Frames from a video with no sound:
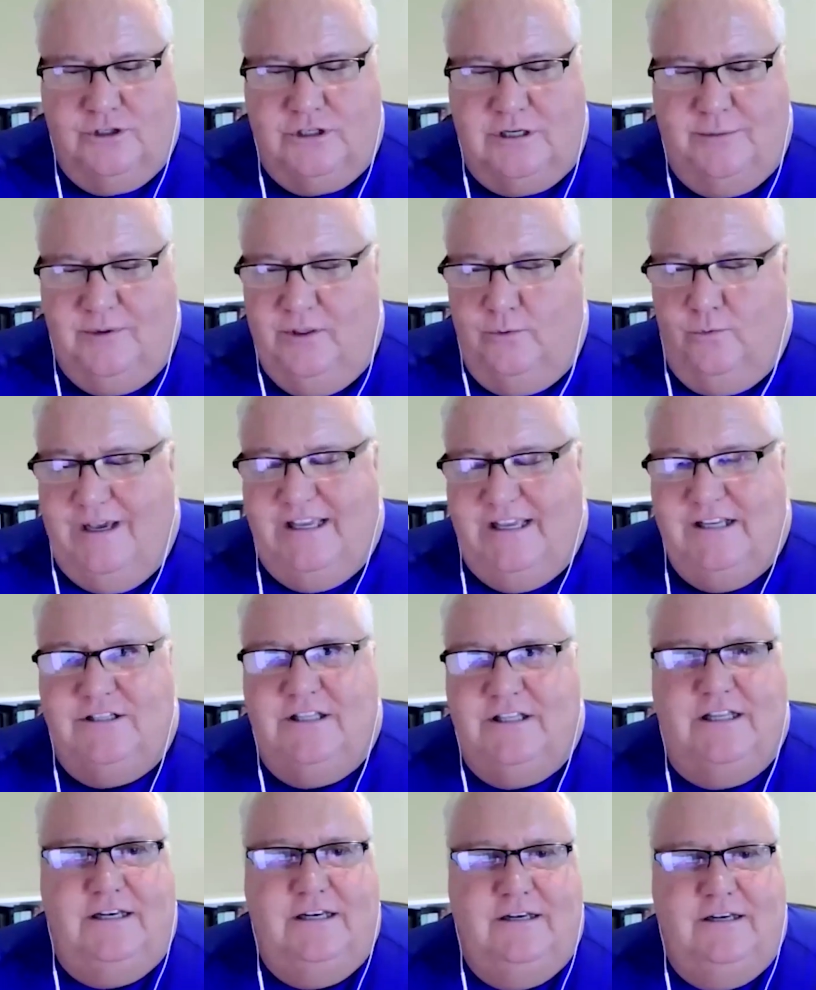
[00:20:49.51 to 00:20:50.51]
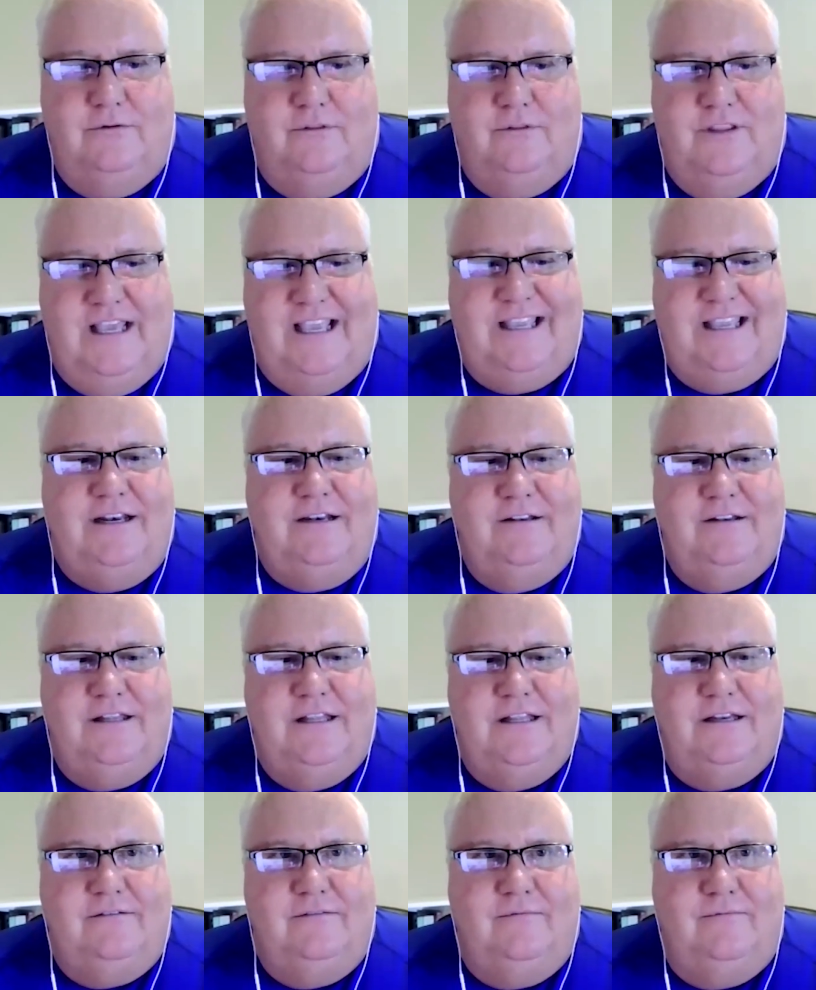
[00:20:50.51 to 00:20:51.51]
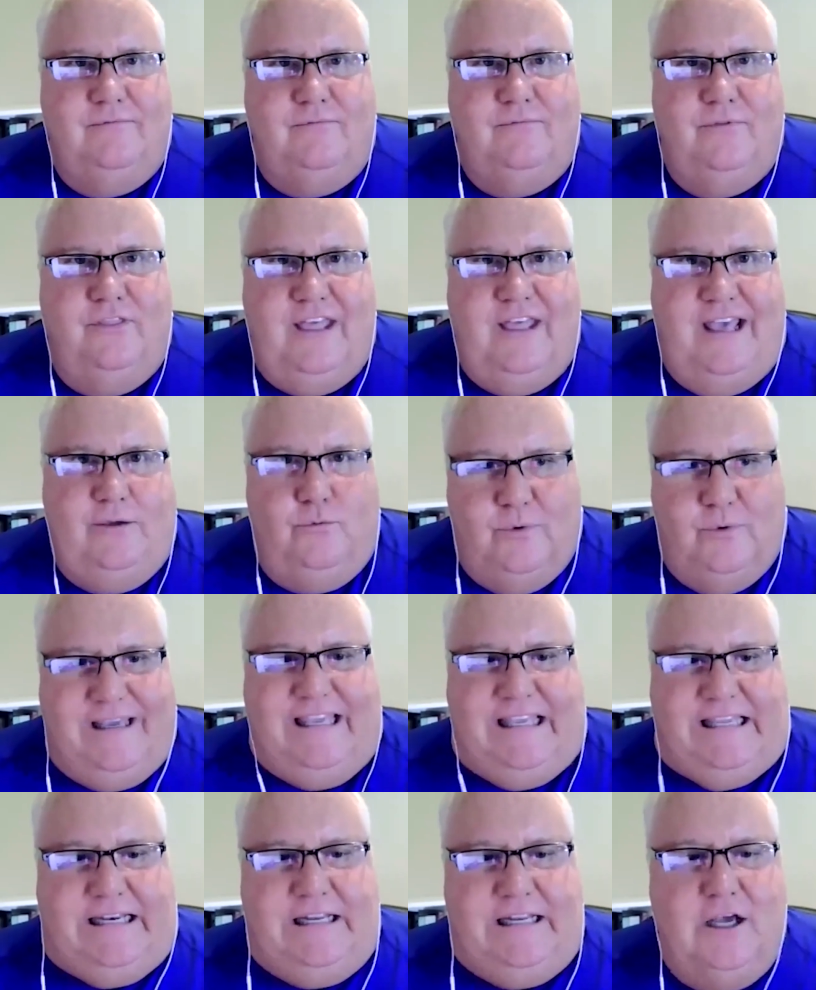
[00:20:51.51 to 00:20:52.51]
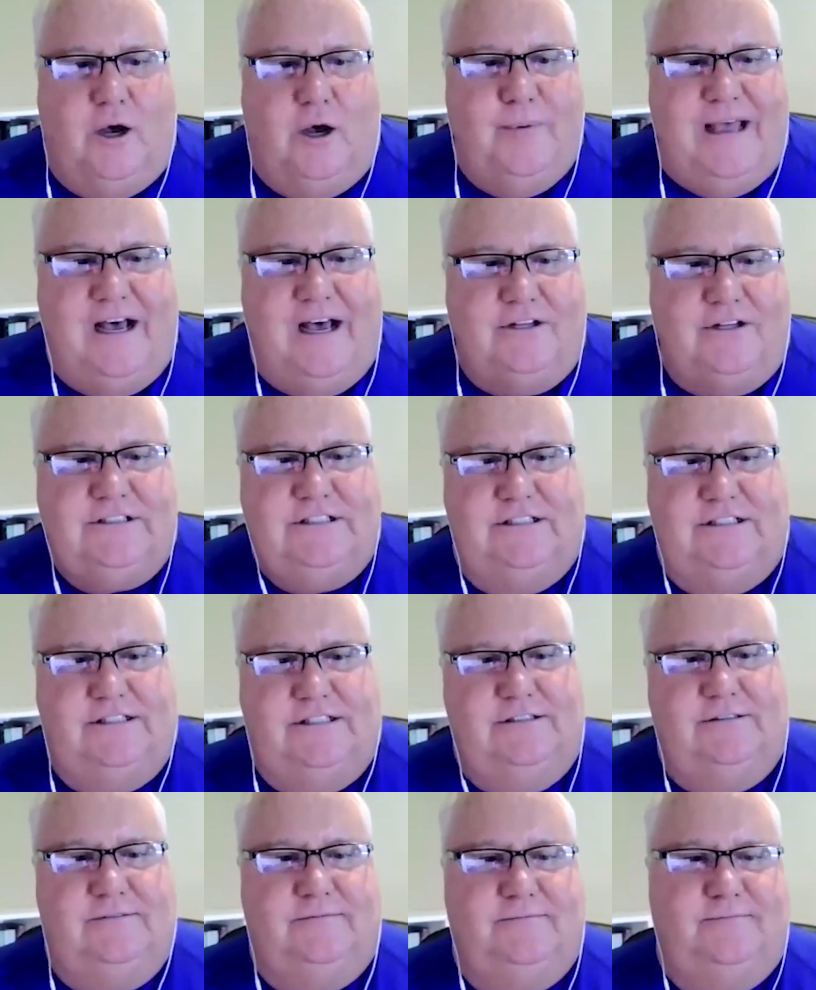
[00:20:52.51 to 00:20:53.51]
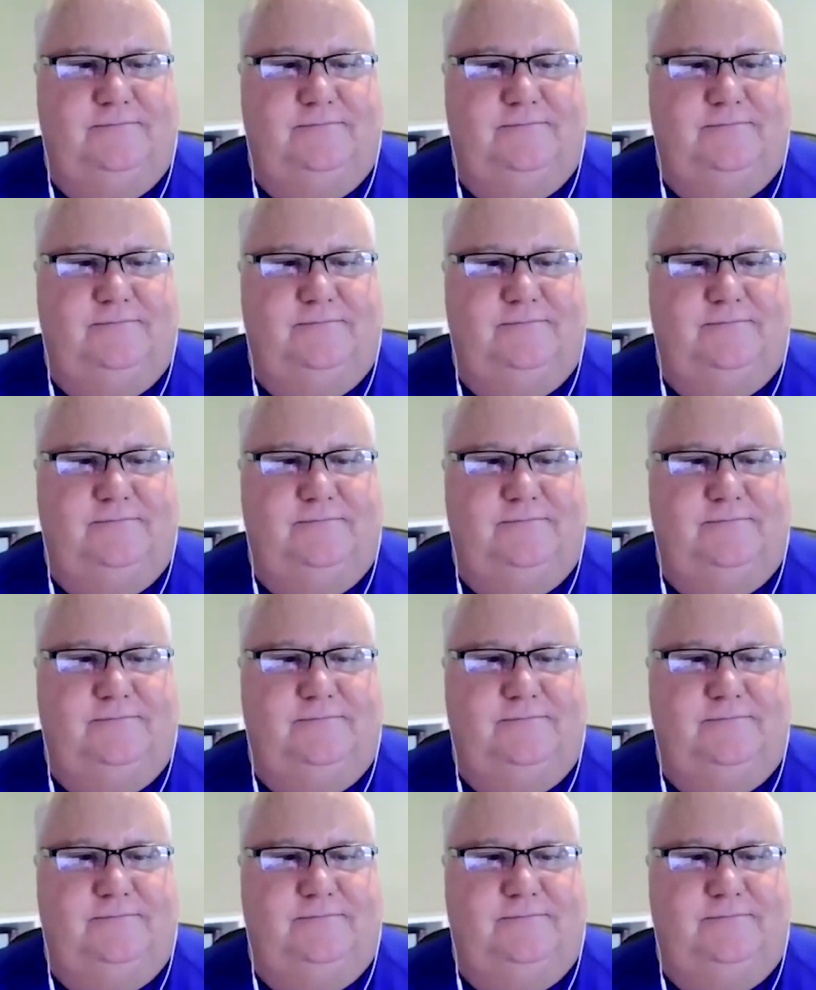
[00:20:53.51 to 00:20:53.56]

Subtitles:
What are some of the ways that we can help out?